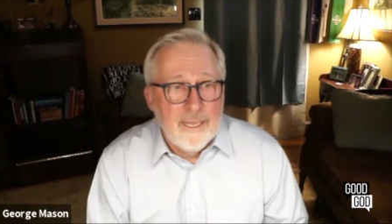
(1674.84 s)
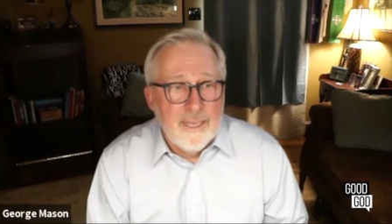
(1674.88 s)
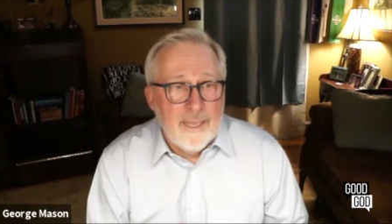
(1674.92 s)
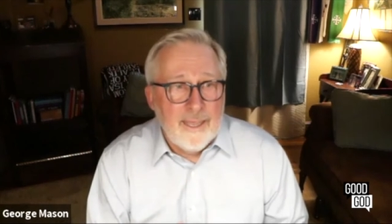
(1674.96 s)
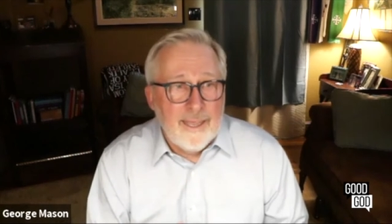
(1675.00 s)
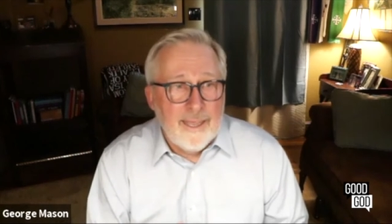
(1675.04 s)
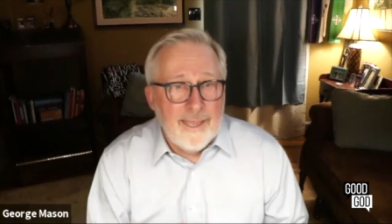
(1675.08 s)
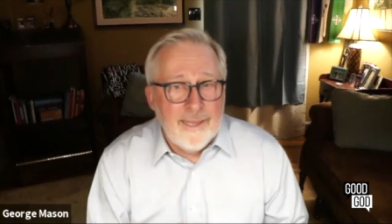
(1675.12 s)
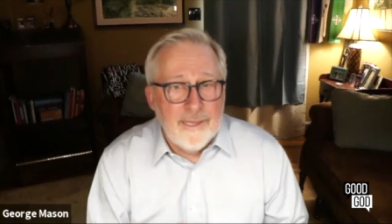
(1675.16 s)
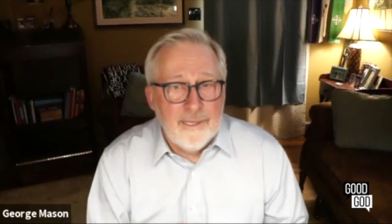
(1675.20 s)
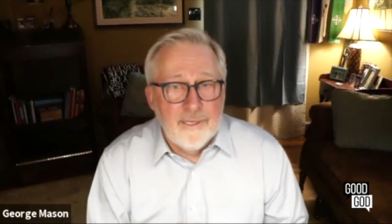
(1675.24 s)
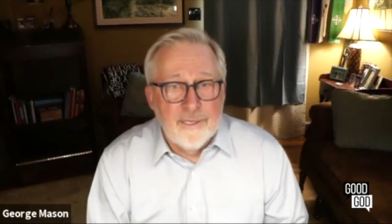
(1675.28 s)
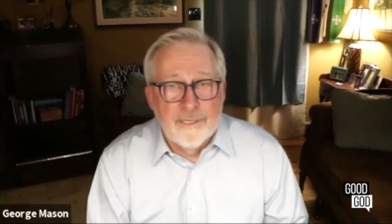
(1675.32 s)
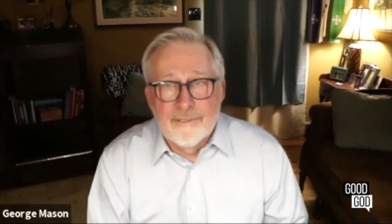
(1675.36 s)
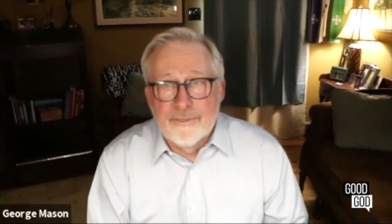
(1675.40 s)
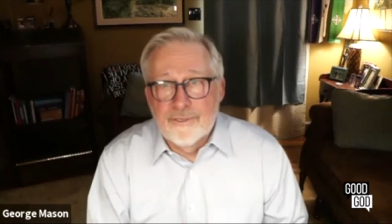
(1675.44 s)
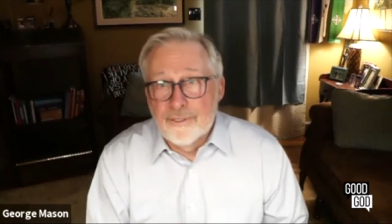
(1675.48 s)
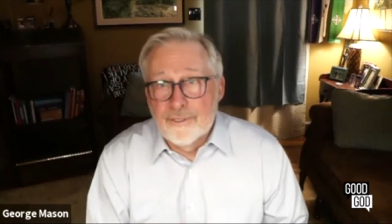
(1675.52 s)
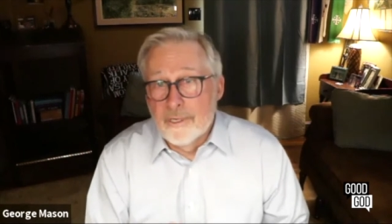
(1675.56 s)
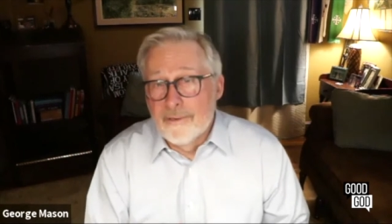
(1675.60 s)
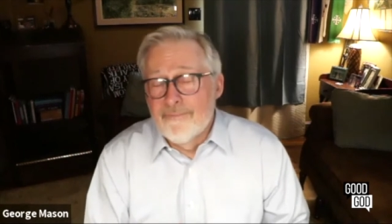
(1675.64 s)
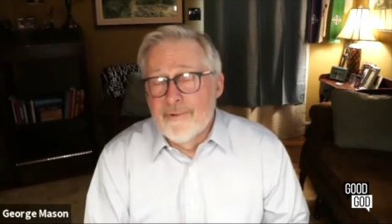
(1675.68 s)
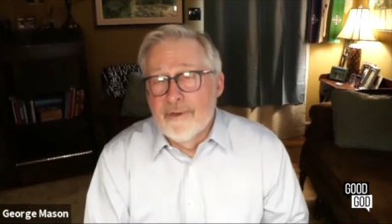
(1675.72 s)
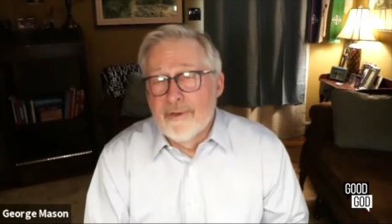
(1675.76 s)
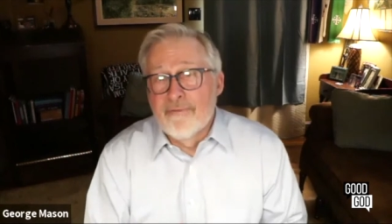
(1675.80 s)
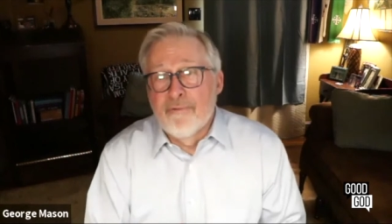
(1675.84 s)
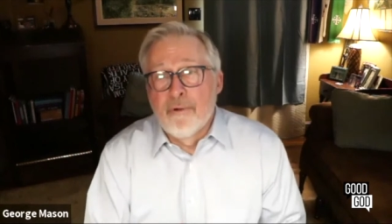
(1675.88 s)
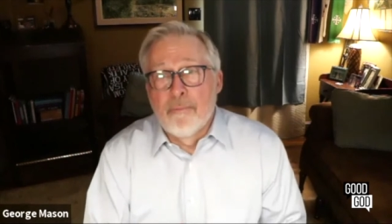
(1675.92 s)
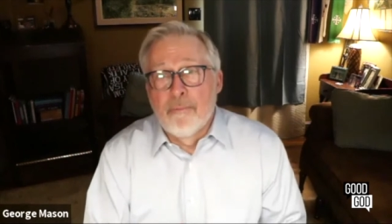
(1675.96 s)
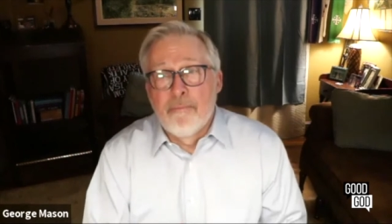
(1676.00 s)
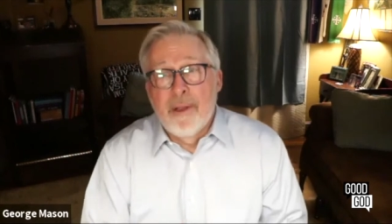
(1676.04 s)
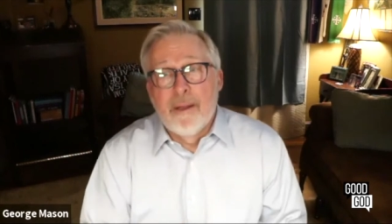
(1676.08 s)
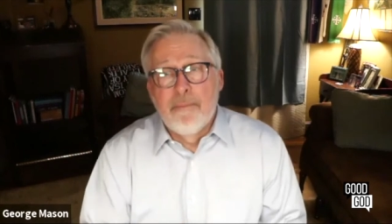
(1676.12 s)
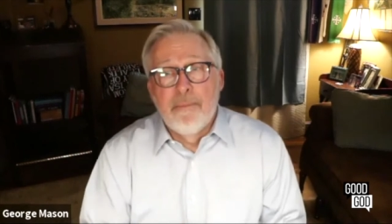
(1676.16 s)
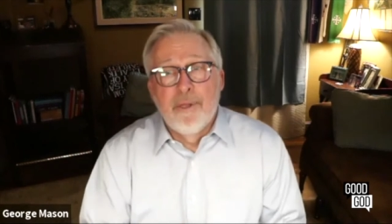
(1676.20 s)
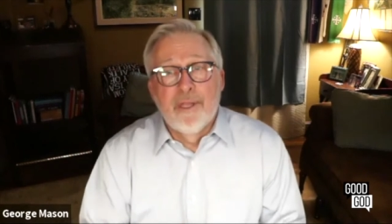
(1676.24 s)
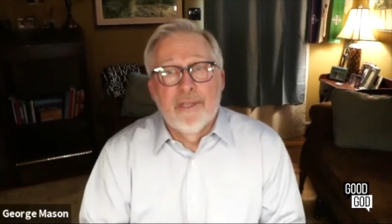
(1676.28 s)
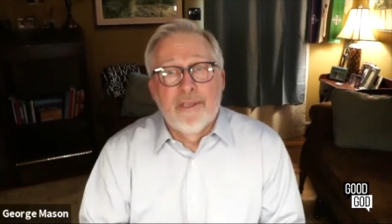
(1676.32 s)
a conservative
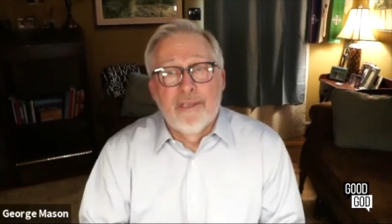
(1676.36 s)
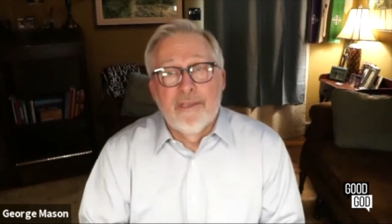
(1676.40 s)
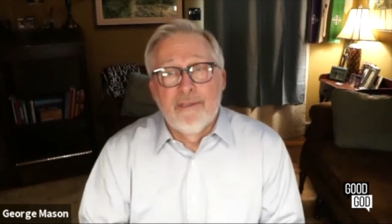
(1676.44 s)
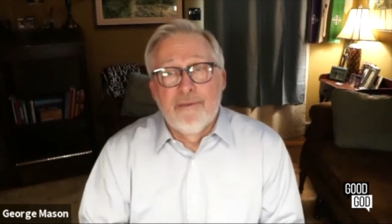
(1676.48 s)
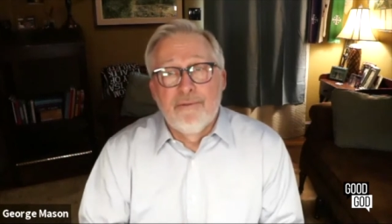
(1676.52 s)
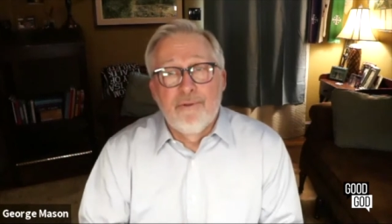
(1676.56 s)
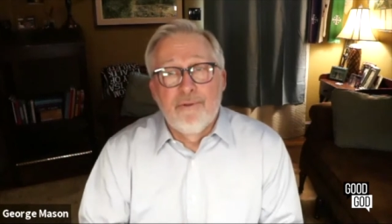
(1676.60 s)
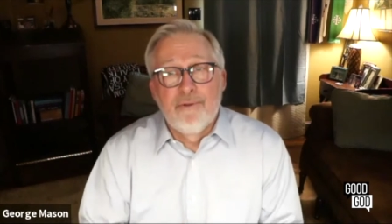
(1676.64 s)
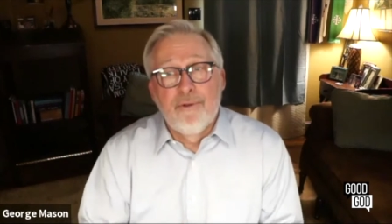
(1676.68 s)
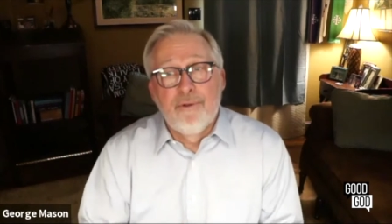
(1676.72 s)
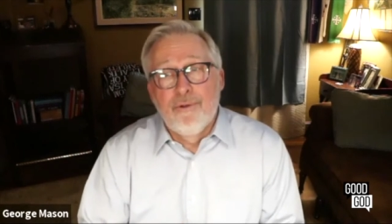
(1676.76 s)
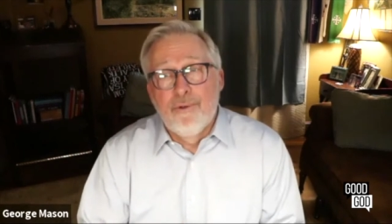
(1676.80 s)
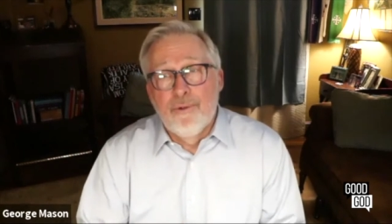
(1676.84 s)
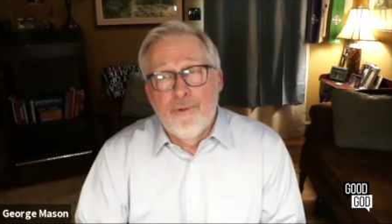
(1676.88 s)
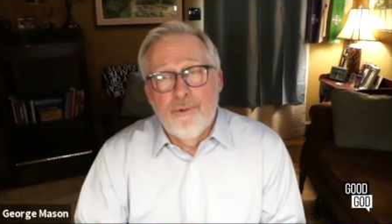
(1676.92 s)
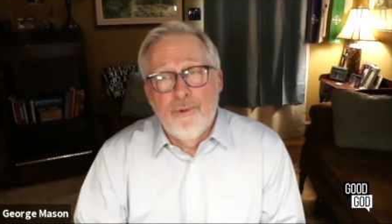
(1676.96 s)
Republican